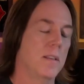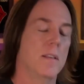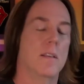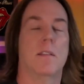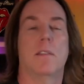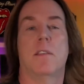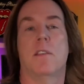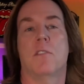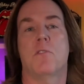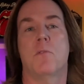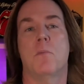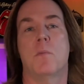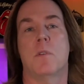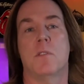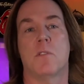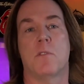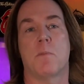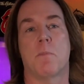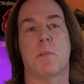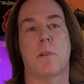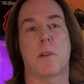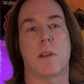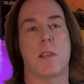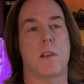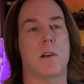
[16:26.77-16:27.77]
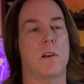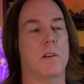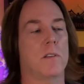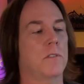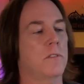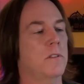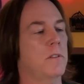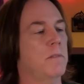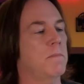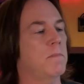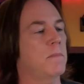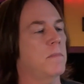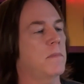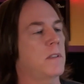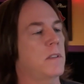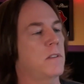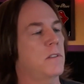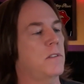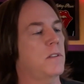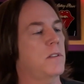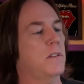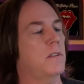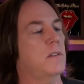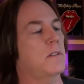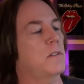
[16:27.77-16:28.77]
this one's pretty awesome.
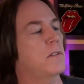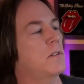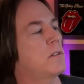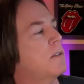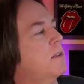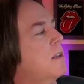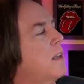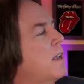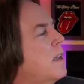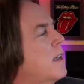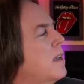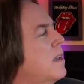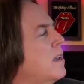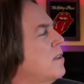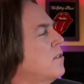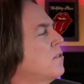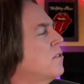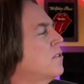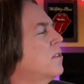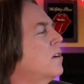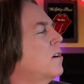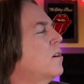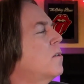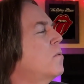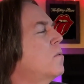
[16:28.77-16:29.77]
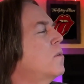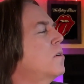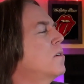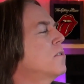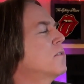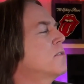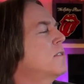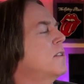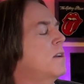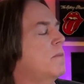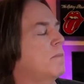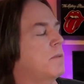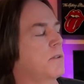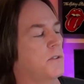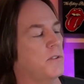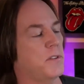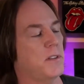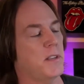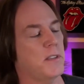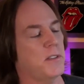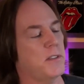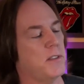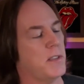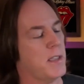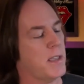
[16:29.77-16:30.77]
This is a Star Wars number
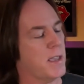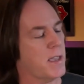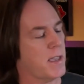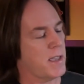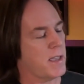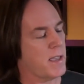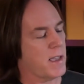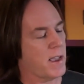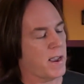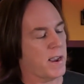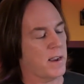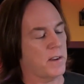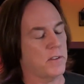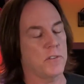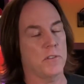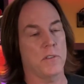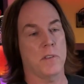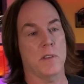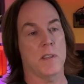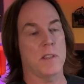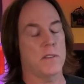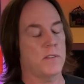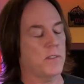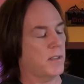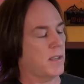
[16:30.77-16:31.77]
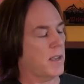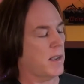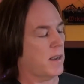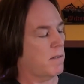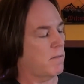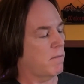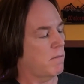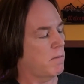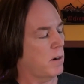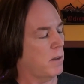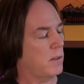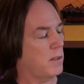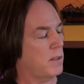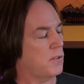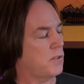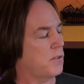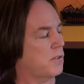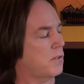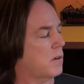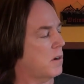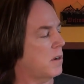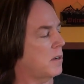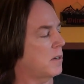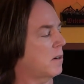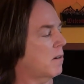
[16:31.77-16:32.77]
68, actually. It's got really
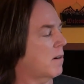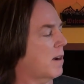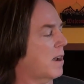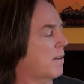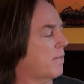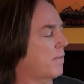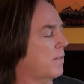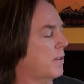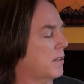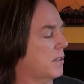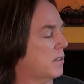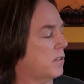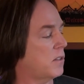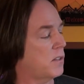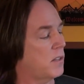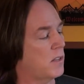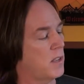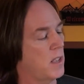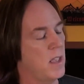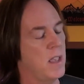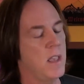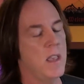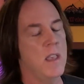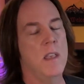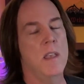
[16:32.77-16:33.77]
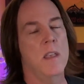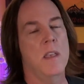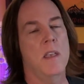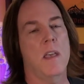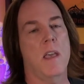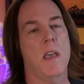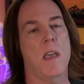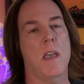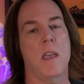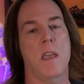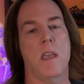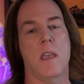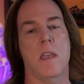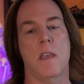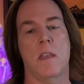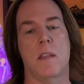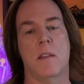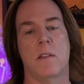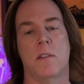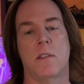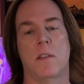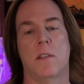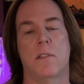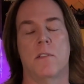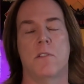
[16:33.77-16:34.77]
strong graphics.
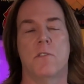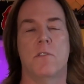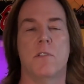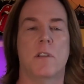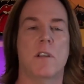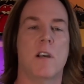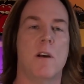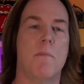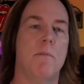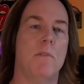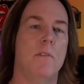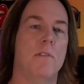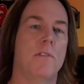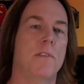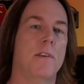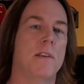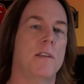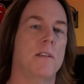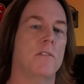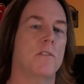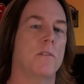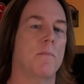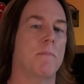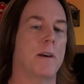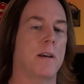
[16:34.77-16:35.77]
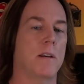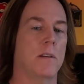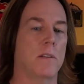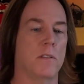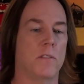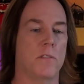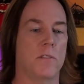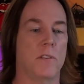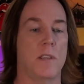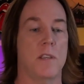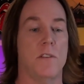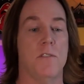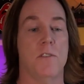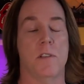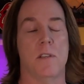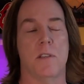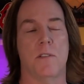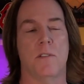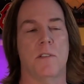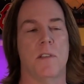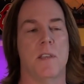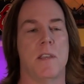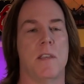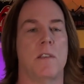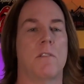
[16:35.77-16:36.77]
And there's a couple of things about
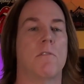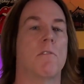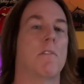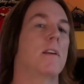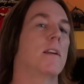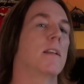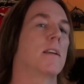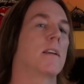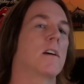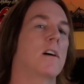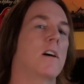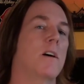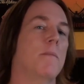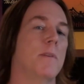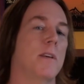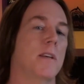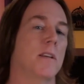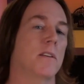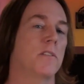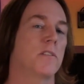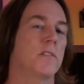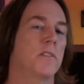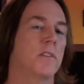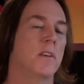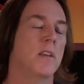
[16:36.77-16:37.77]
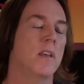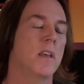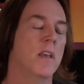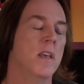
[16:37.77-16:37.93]
CGC graded comics.